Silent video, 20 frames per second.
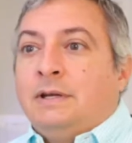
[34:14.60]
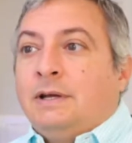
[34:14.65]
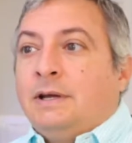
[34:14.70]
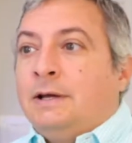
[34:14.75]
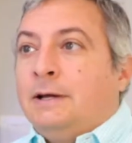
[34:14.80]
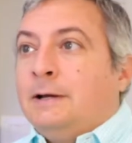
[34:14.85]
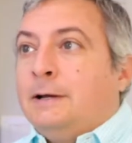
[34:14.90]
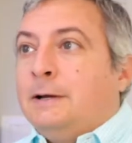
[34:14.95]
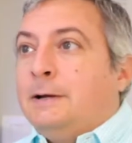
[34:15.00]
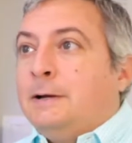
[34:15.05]

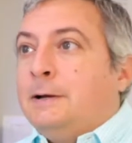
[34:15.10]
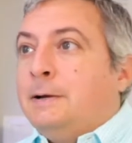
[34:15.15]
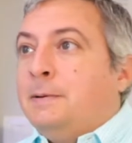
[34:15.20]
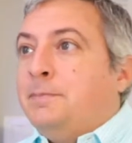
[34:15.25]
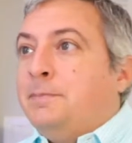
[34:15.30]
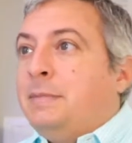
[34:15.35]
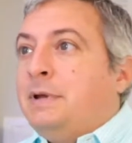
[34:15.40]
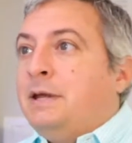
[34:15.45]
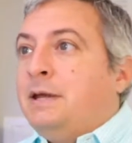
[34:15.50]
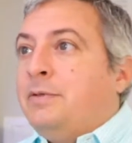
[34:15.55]

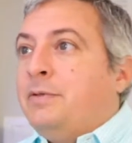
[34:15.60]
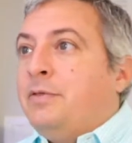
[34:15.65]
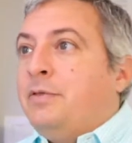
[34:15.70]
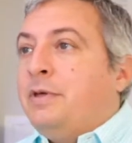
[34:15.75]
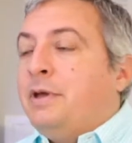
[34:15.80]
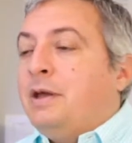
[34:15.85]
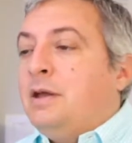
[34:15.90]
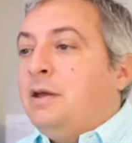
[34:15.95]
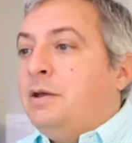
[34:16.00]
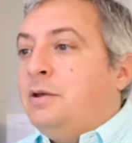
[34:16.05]
And
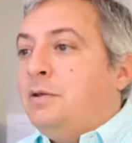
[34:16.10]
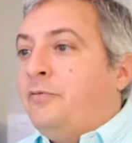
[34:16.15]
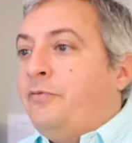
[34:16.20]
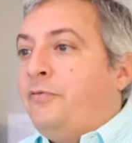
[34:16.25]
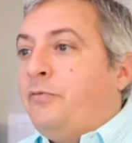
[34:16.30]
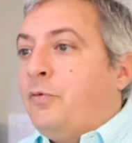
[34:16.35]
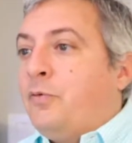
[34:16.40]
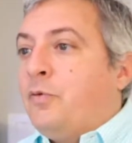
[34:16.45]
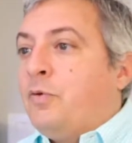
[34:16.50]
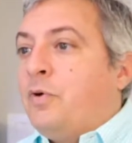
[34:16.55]
then
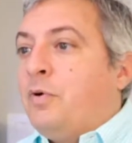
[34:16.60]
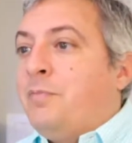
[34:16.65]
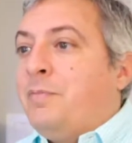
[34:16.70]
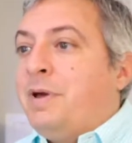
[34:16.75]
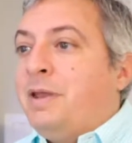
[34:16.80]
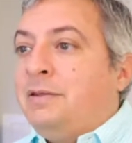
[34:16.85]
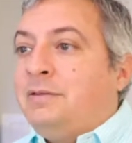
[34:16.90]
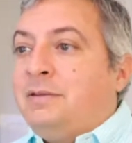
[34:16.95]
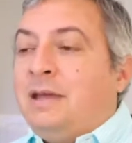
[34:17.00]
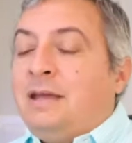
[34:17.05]
for
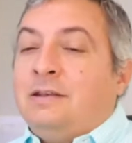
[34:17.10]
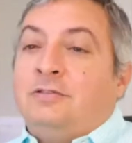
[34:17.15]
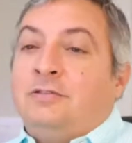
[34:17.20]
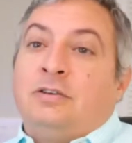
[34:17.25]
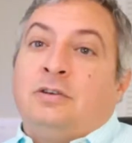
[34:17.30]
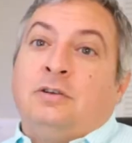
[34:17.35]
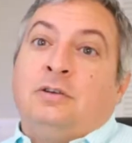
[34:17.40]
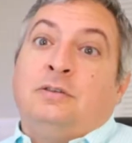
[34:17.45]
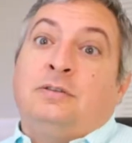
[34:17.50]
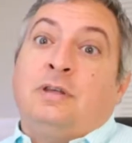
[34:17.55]

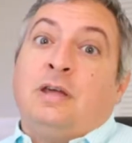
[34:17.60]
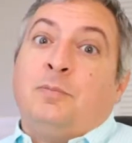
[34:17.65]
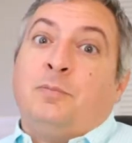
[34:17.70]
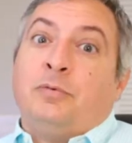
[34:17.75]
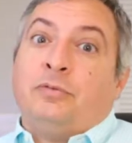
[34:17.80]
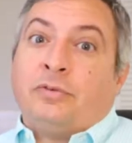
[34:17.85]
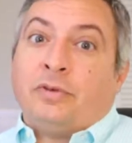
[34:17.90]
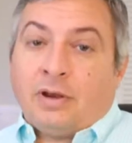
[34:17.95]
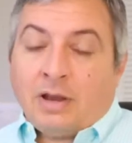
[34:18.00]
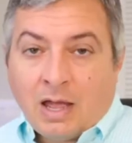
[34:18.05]
meditation,
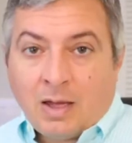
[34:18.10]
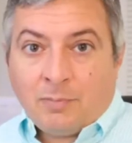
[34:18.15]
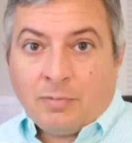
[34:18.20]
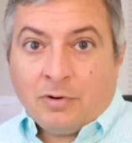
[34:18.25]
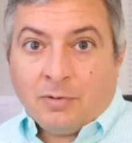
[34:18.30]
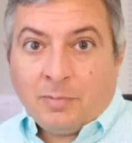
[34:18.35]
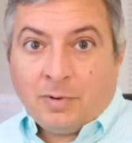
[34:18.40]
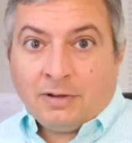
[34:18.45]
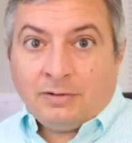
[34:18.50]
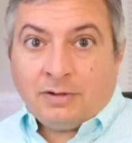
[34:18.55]
10%
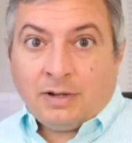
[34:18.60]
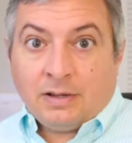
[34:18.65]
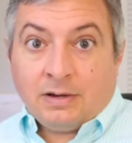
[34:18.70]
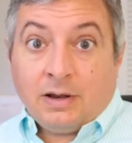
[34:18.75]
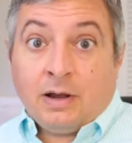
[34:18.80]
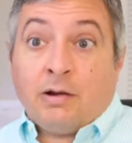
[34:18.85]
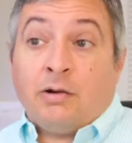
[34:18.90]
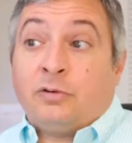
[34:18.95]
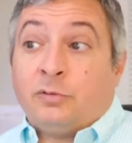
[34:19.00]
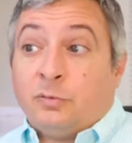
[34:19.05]
Happier by
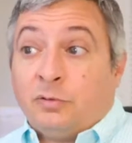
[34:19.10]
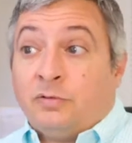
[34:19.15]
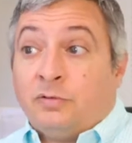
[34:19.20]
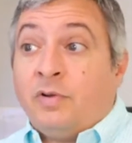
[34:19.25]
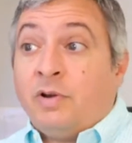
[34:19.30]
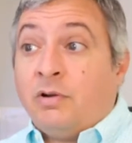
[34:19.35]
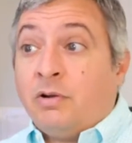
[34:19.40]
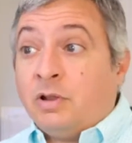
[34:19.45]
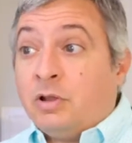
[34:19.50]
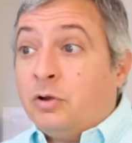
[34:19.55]
Dan Harris was
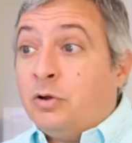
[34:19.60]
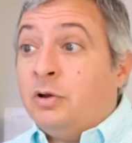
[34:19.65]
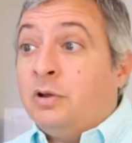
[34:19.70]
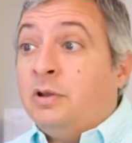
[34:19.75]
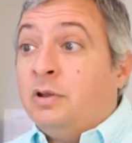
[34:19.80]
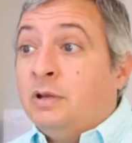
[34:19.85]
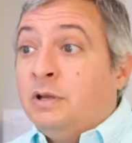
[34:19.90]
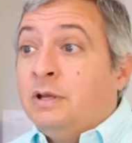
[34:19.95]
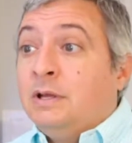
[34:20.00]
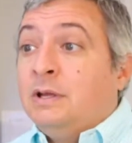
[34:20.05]
very
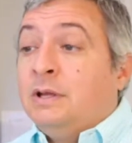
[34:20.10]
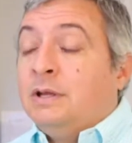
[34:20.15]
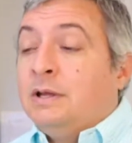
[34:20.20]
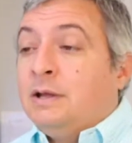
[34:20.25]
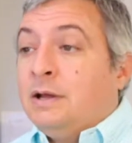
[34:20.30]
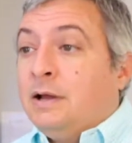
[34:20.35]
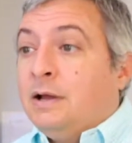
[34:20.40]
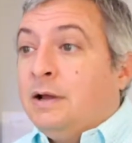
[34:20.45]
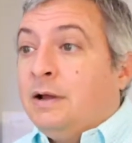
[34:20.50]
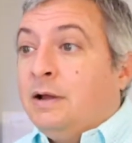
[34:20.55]
good.
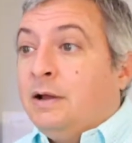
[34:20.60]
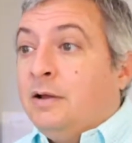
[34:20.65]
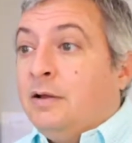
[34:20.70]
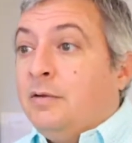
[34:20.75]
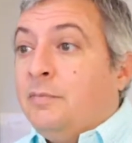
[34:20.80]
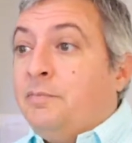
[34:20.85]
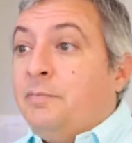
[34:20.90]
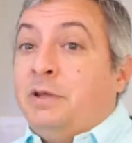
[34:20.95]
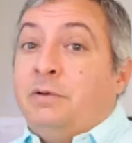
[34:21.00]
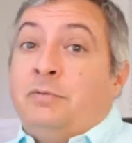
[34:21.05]

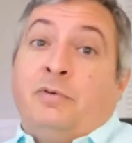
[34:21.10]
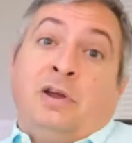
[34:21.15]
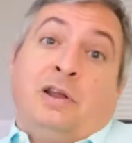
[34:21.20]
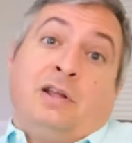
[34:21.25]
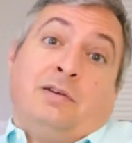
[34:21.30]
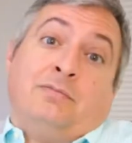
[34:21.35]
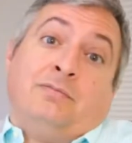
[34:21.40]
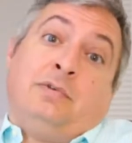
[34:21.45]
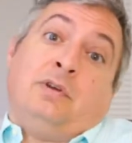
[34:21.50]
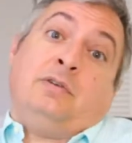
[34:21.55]
And
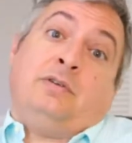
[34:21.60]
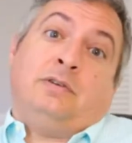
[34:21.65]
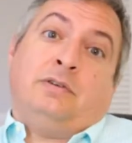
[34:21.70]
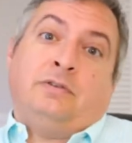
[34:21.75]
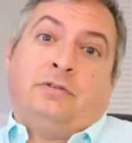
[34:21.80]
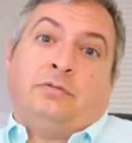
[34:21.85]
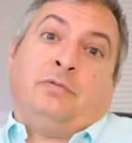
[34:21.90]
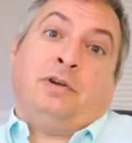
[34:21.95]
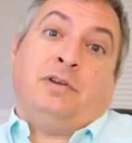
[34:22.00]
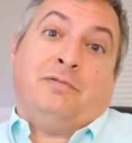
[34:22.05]
reading, you
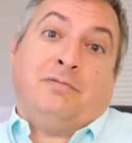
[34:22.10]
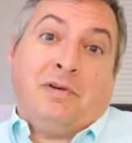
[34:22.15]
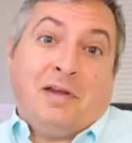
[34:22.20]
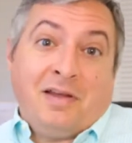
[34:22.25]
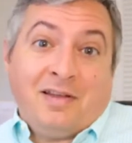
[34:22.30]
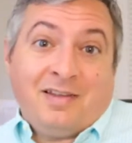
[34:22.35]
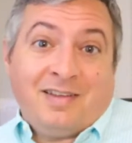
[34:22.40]
just read.